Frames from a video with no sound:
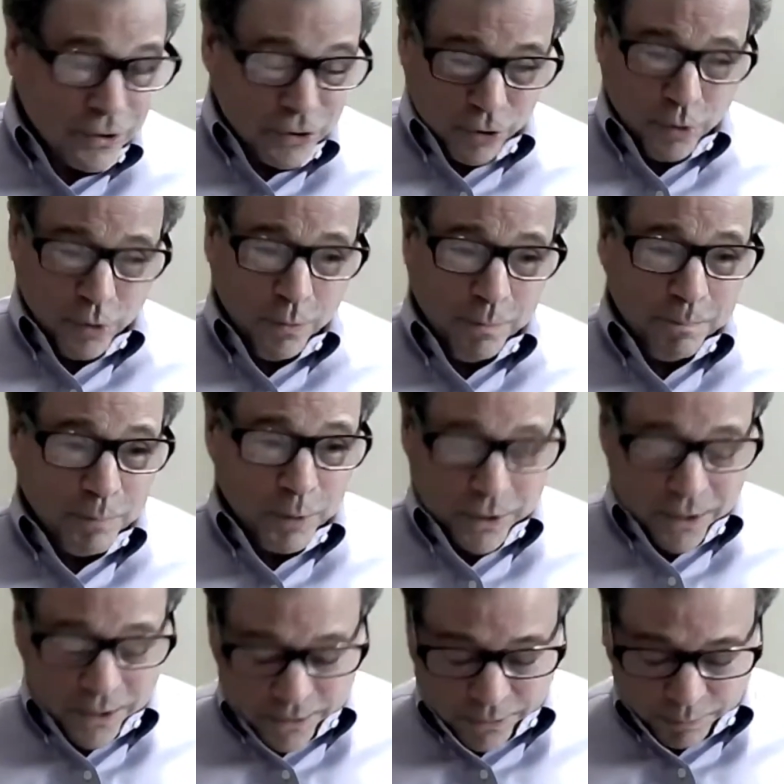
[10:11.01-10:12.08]
to
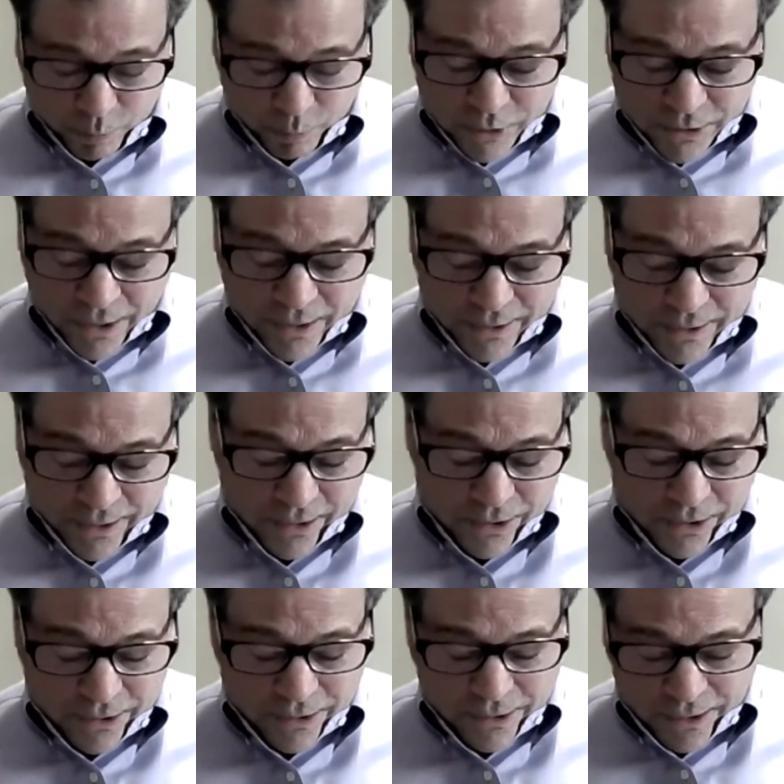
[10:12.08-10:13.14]
put this
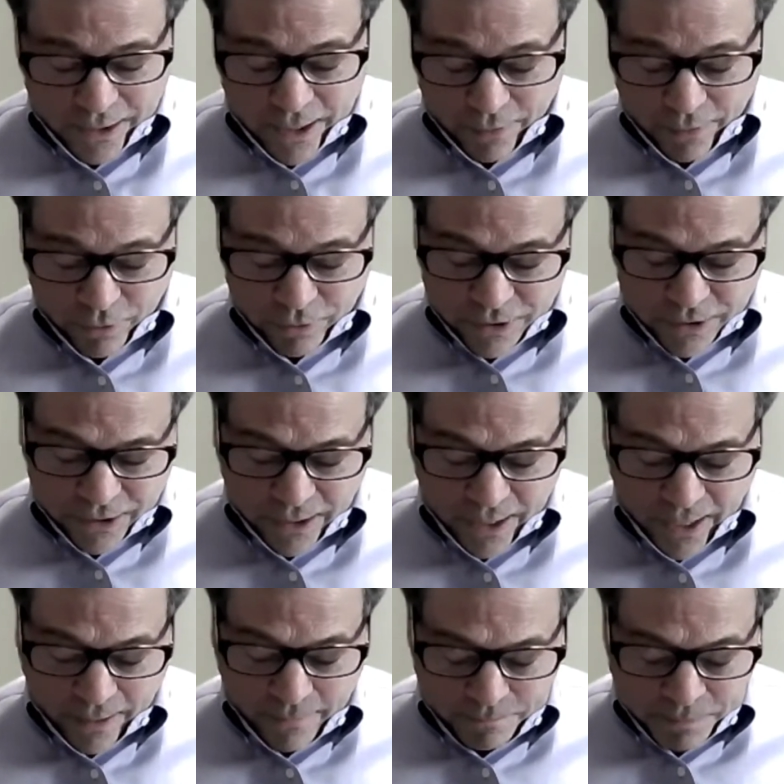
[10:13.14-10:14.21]
presentation together
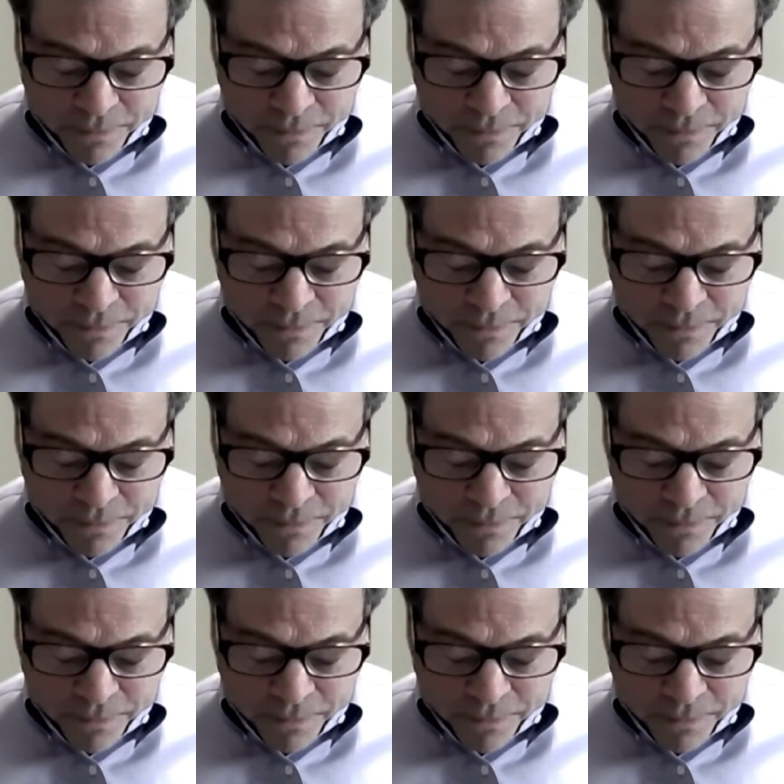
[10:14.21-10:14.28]
today.